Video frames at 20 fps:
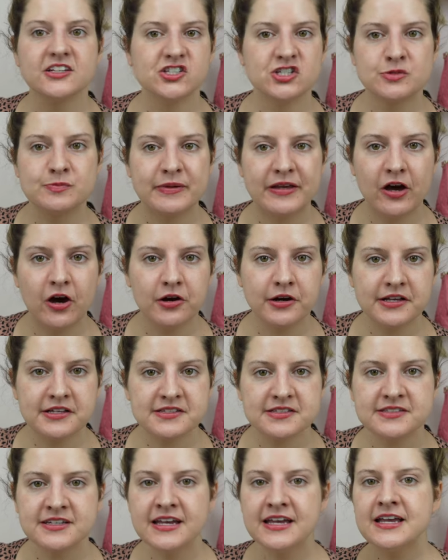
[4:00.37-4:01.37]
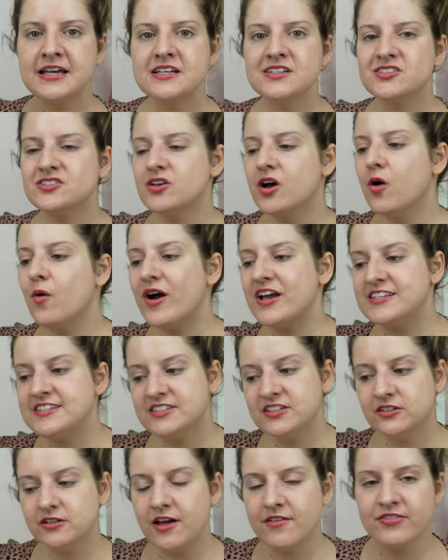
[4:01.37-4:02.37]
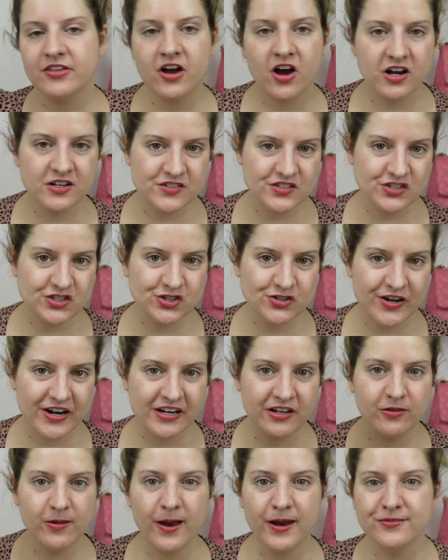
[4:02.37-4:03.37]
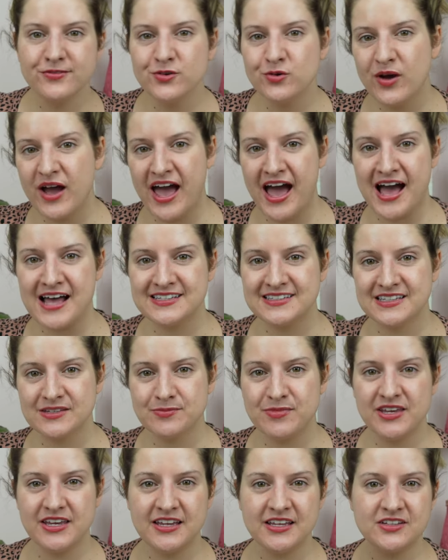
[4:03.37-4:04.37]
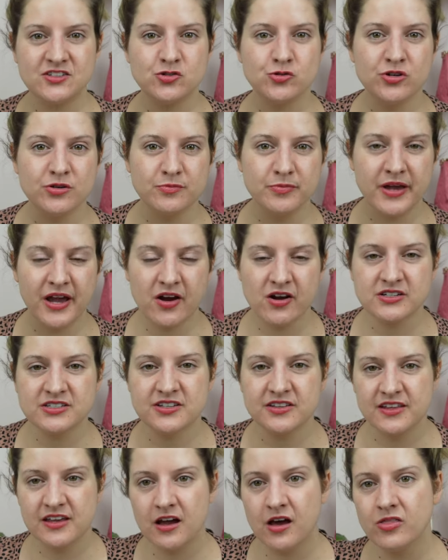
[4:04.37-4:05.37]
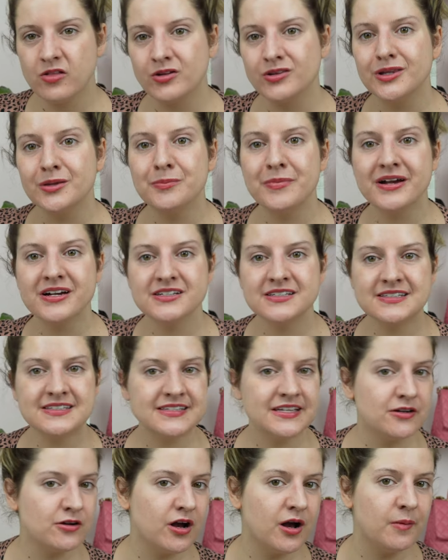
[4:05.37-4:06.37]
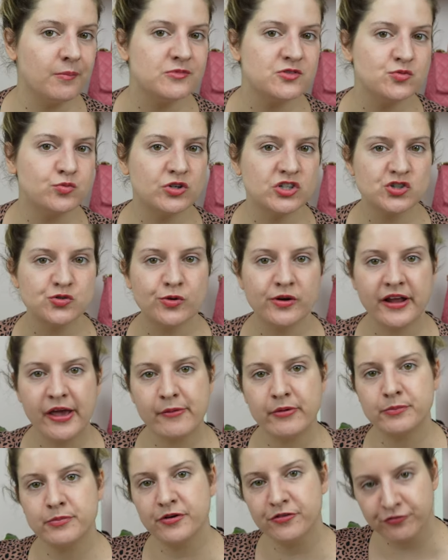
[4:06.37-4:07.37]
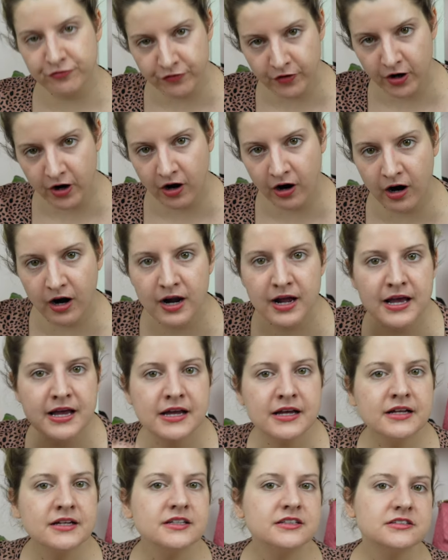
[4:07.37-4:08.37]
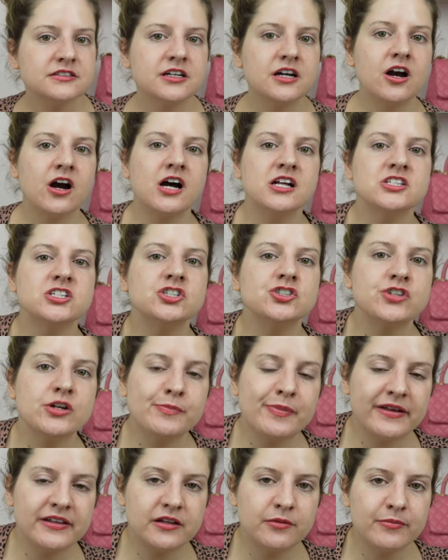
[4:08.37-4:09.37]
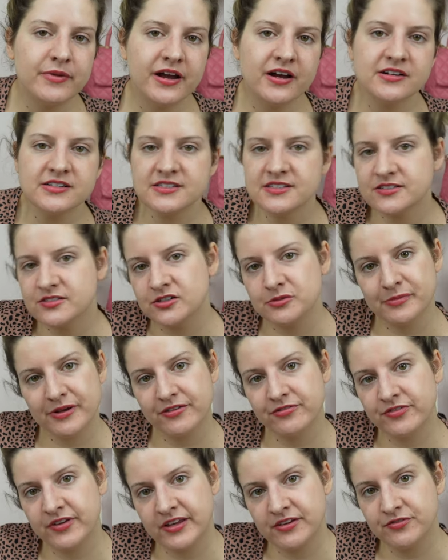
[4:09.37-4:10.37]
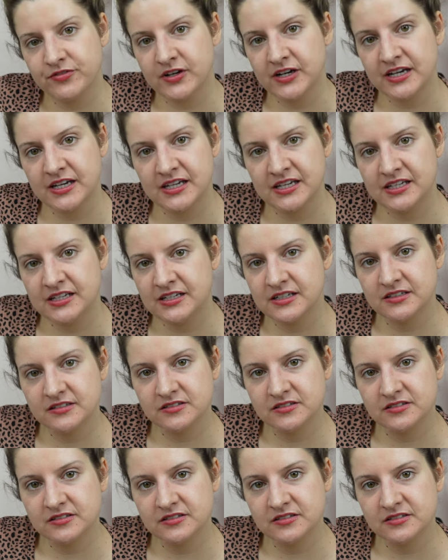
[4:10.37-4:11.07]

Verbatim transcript: let's just be honest. So I still love the concentrate. A lot of you asked me to compare it to the other La Mer serums, which one I would prefer. The Concentrate by La Mer is still my favorite,